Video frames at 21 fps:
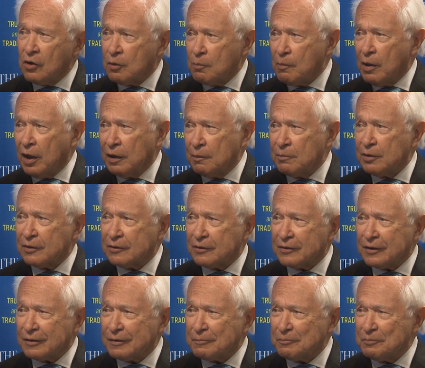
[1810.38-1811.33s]
know in my
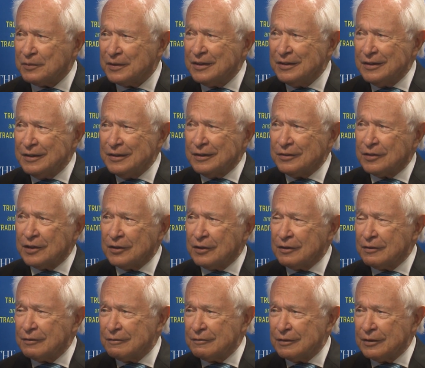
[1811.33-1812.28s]
building
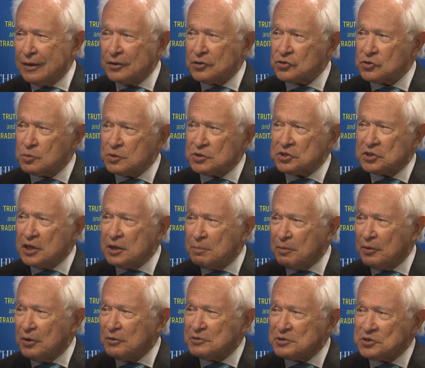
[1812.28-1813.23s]
there are letters which
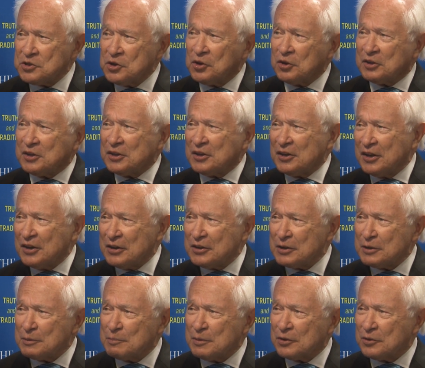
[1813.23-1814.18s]
keep on
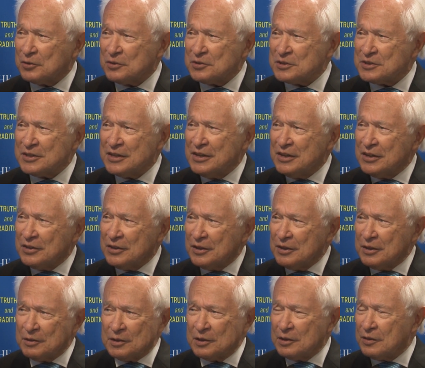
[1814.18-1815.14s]
circulating because
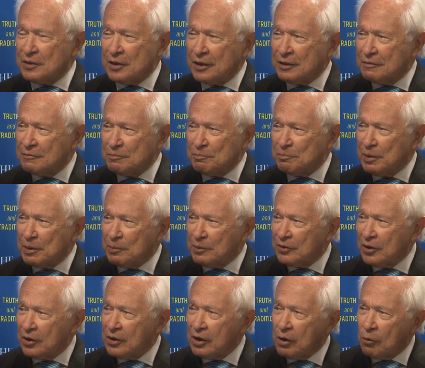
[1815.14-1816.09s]

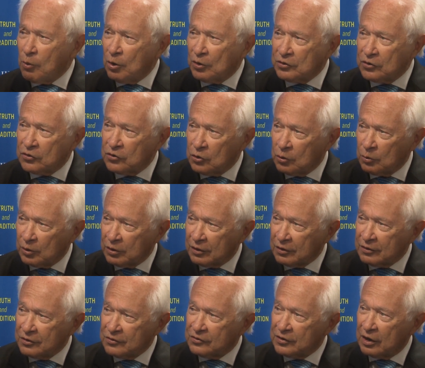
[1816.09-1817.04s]
people don't know what to do
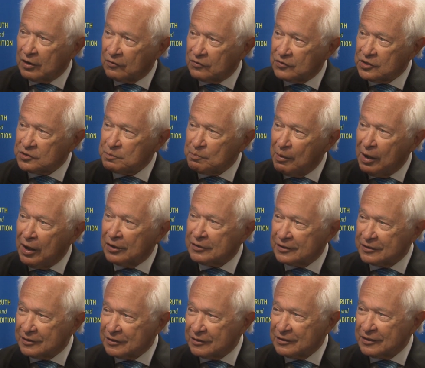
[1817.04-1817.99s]
with it, instead of just
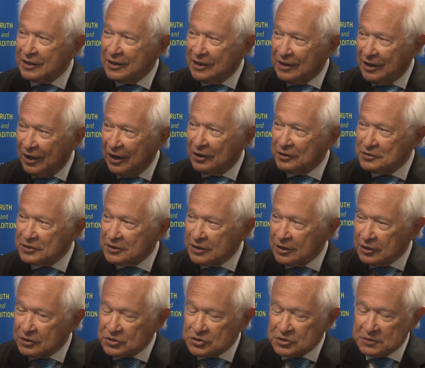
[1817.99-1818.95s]
marking it
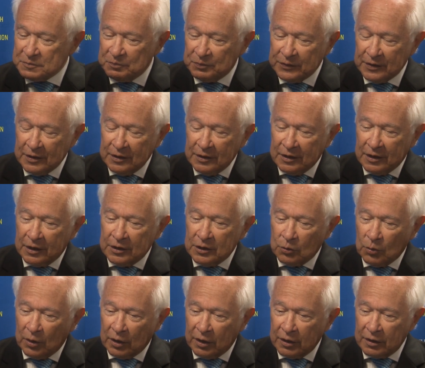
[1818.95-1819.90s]
RTS.
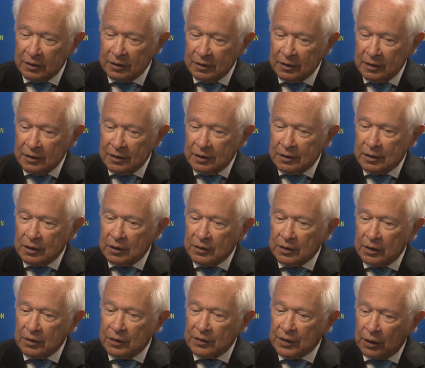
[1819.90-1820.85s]
Anyway,
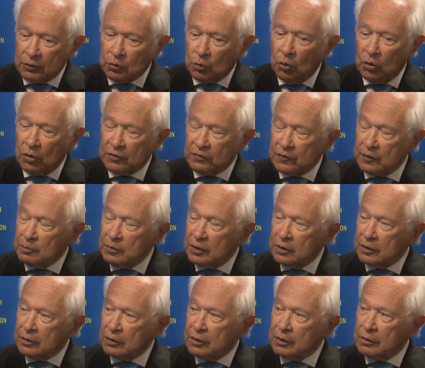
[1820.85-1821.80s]
that
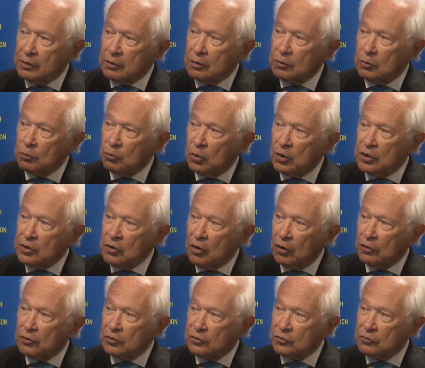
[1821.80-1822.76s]
250,000 were
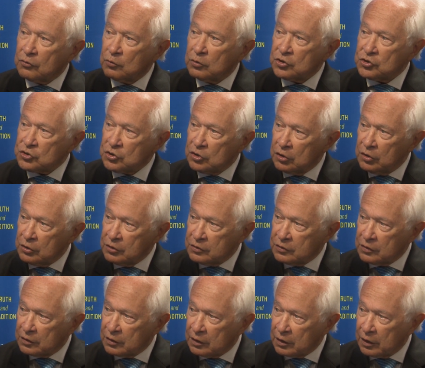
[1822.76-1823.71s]
not
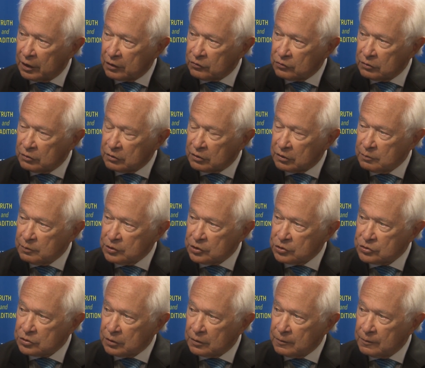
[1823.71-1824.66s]
returned to the Electoral
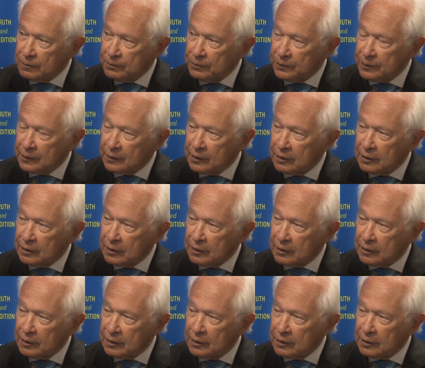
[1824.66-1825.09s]
Commission.